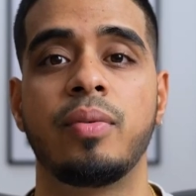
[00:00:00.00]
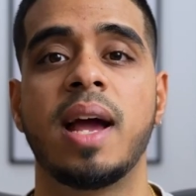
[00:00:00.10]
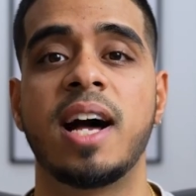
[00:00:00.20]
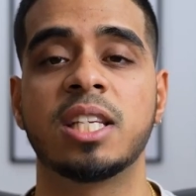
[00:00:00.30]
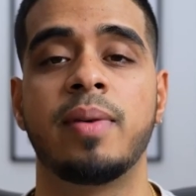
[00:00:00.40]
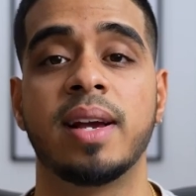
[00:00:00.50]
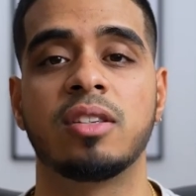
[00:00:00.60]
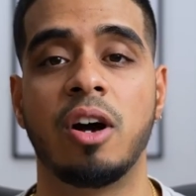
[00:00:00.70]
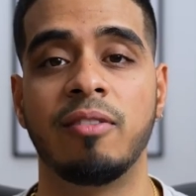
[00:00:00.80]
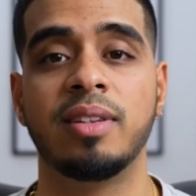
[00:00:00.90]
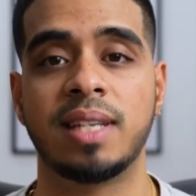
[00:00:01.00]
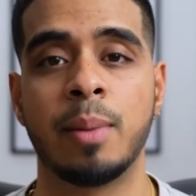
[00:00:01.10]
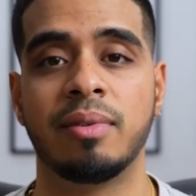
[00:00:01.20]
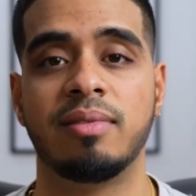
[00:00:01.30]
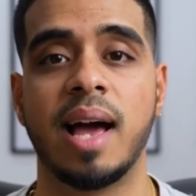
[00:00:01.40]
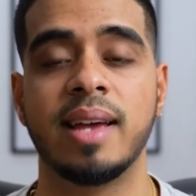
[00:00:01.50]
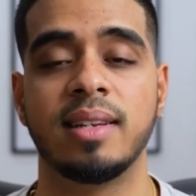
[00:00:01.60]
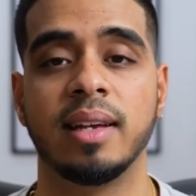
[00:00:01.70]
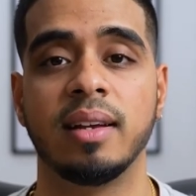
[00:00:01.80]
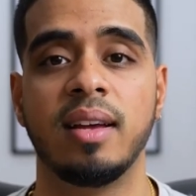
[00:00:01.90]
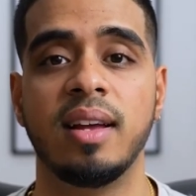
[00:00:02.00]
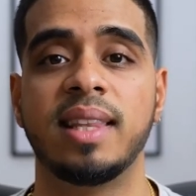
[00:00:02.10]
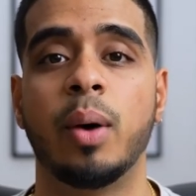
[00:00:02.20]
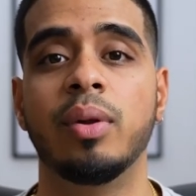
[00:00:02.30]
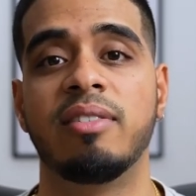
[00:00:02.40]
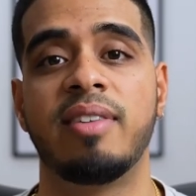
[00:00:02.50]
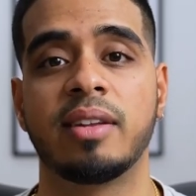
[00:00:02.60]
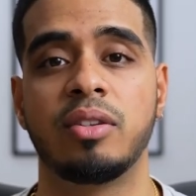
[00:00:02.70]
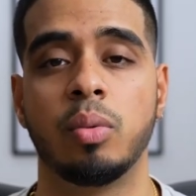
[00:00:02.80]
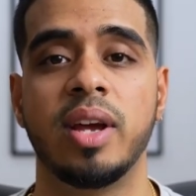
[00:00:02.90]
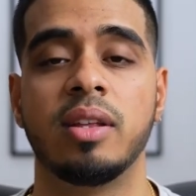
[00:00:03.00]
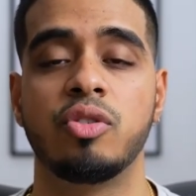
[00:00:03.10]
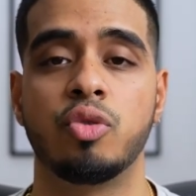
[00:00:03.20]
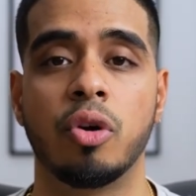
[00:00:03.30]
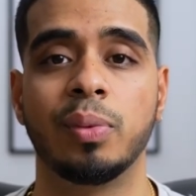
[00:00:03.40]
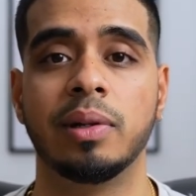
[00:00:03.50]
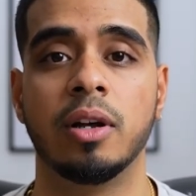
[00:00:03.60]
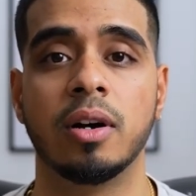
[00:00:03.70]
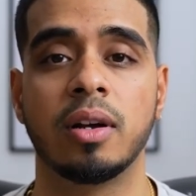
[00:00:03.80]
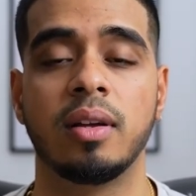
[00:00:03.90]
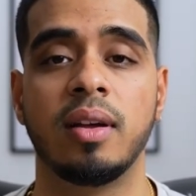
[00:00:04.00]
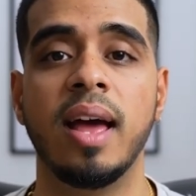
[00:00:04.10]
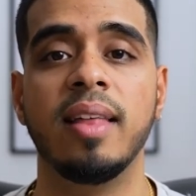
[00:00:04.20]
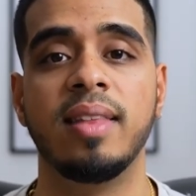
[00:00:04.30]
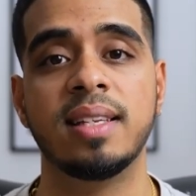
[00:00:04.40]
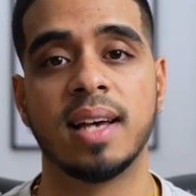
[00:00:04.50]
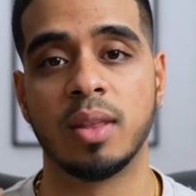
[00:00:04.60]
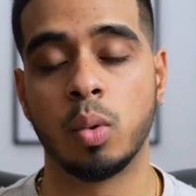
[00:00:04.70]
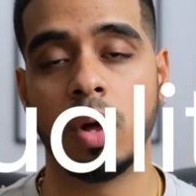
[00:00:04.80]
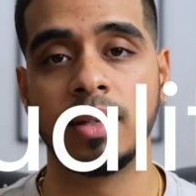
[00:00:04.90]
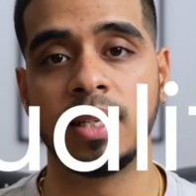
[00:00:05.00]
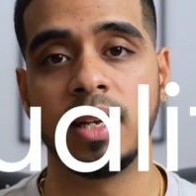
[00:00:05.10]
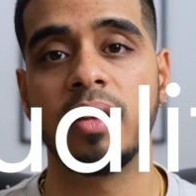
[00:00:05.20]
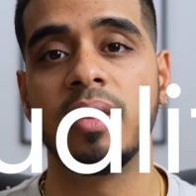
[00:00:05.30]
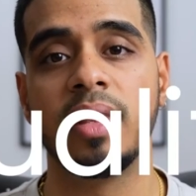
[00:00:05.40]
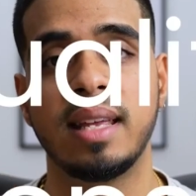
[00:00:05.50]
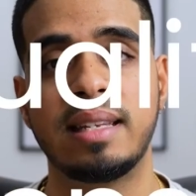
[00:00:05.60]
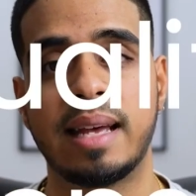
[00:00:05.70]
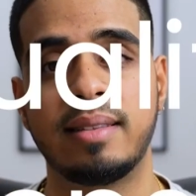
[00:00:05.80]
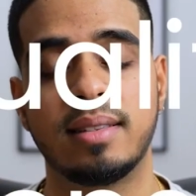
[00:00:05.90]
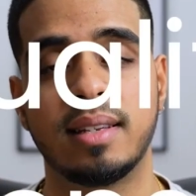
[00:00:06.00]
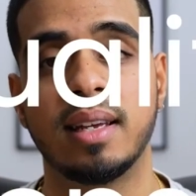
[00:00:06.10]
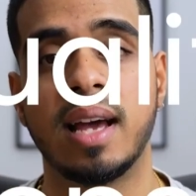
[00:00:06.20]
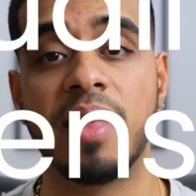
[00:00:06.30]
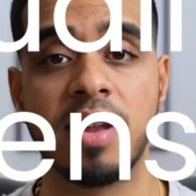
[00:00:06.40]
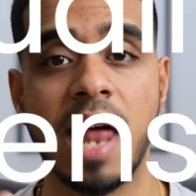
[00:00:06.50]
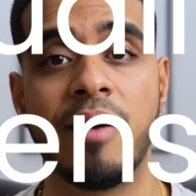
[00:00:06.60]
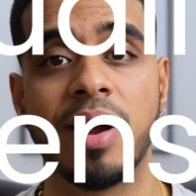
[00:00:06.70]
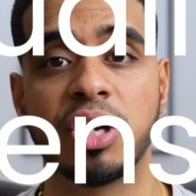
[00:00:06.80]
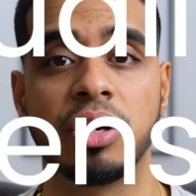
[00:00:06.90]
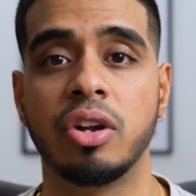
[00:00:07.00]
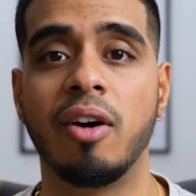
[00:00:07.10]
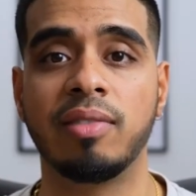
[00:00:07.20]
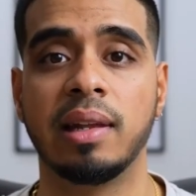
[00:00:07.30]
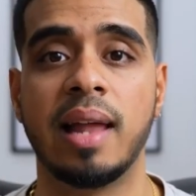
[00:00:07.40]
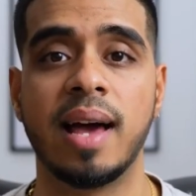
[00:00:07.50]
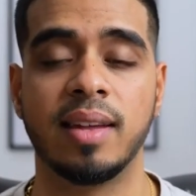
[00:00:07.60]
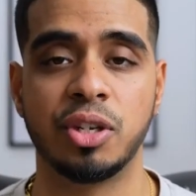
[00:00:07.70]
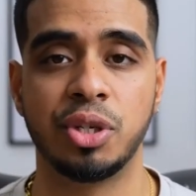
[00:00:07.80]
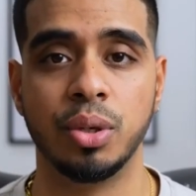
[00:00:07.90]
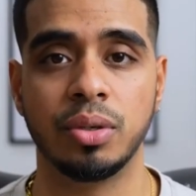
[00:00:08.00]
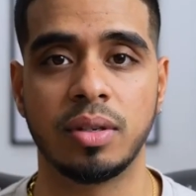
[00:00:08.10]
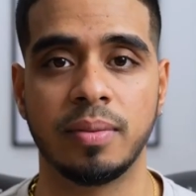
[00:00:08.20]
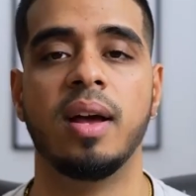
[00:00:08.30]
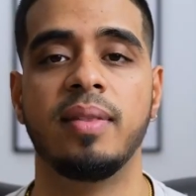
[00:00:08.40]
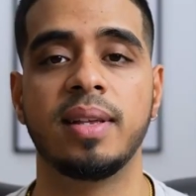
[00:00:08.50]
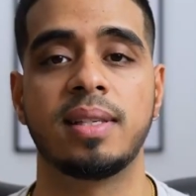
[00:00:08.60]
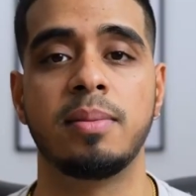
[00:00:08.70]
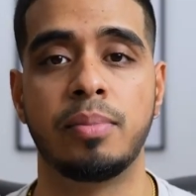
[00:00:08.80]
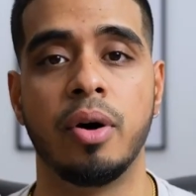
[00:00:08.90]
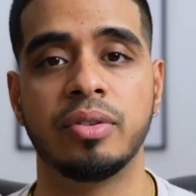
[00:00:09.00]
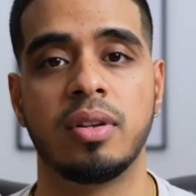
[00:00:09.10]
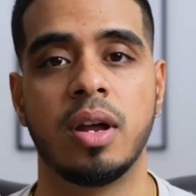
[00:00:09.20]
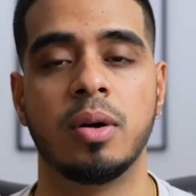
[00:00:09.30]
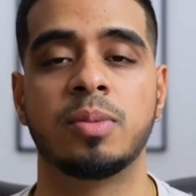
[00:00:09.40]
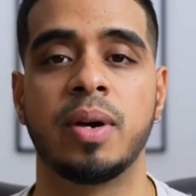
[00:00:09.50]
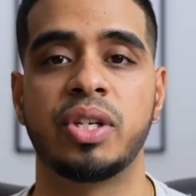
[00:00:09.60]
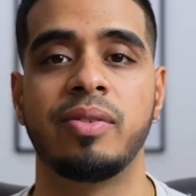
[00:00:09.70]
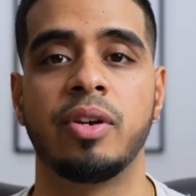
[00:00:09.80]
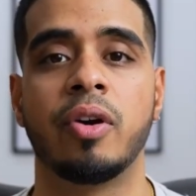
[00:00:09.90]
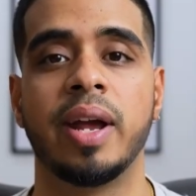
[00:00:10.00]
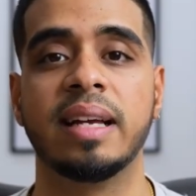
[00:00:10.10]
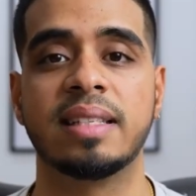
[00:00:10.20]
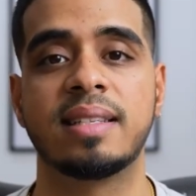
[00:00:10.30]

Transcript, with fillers: three aspects of the type of lighting that will affect the way that drawing will look. These are the quality, the intensity, and the direction of the light that's used. This is important to know, especially if you're creating a